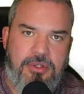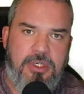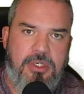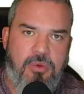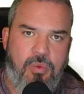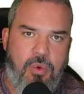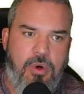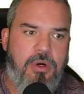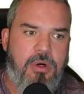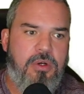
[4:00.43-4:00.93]

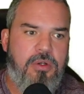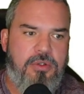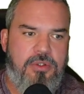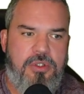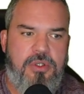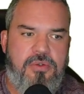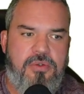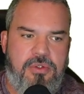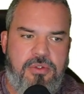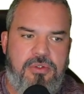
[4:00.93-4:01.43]
world
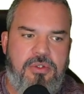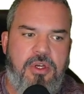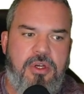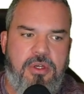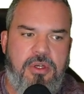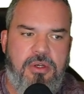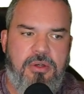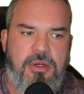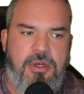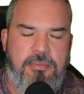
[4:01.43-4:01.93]
use
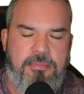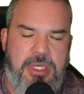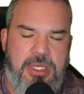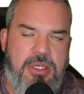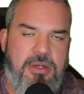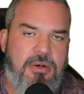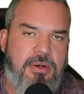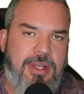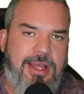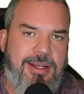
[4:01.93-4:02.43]
a
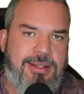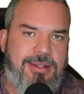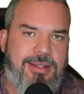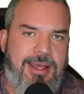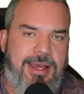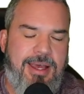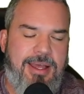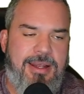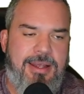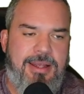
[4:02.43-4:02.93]
meter like
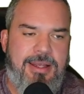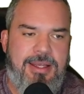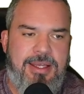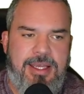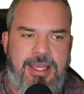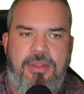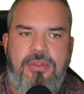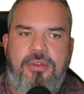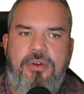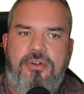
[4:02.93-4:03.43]
that.
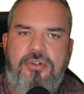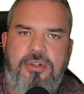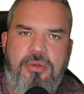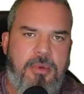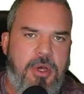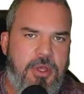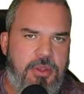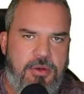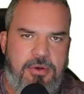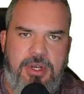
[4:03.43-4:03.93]
And there's some
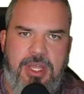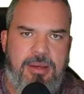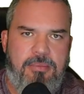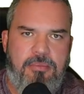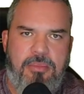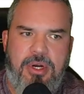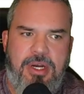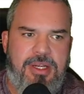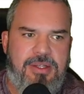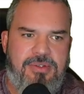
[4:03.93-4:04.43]
other name
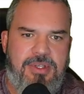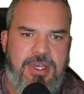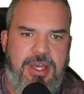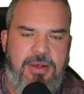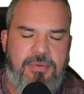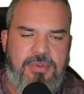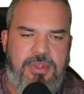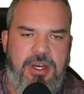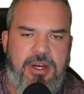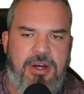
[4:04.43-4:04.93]
brands out
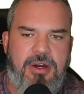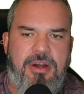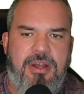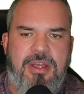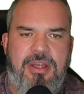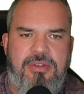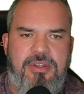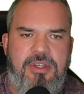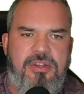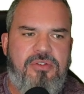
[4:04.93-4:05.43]
there.
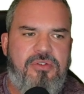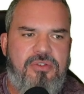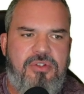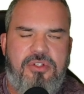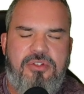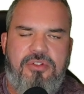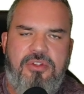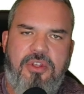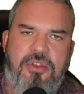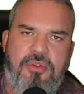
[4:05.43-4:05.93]
These are
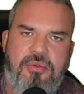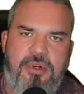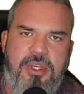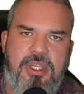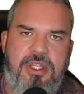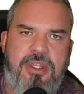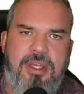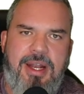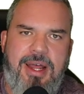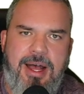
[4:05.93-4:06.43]
just the three
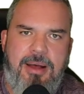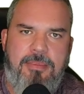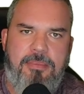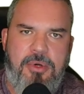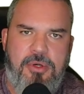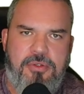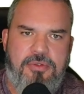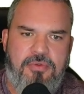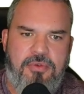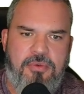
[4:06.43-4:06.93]
that I'm
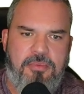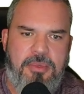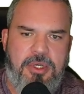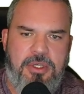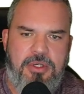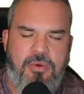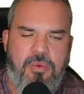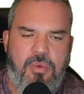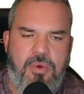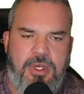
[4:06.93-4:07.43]
most
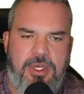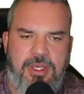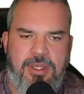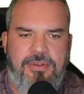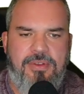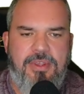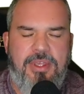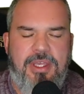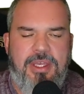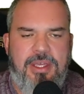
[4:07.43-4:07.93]
familiar with.
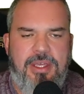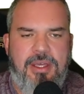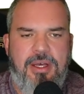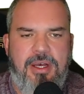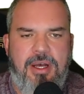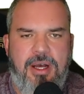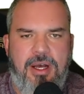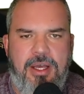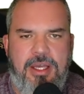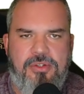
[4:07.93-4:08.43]

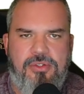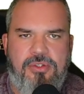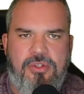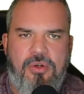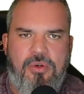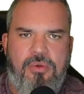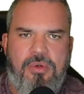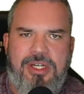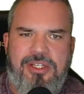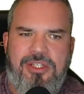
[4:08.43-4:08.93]
And
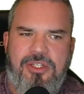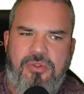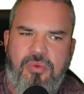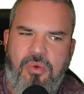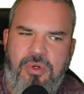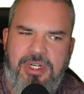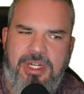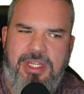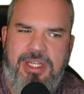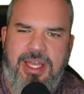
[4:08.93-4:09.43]
so I just
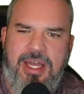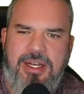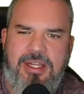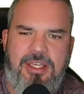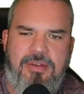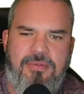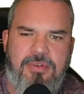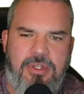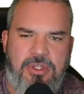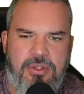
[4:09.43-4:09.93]
wanted to kind of
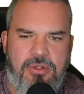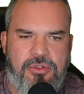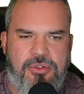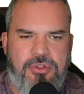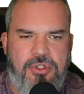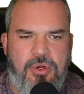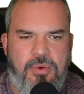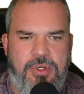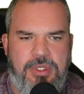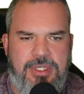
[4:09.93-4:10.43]
give a little
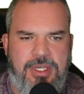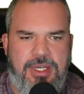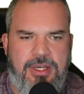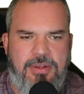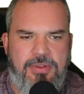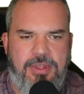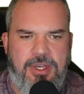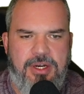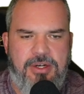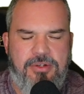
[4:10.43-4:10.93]
show and tell
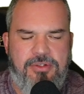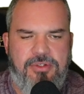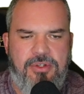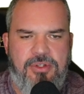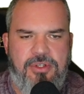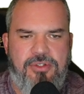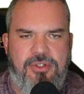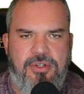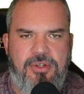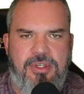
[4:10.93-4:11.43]
there so
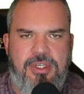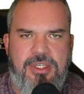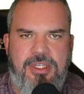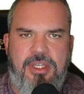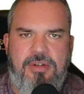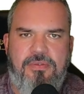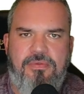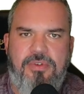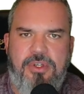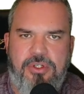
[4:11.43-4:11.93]
that you can get
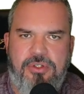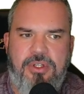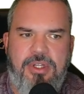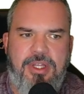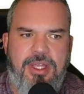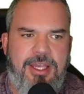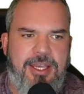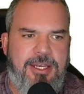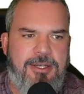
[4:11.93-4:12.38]
visual aid.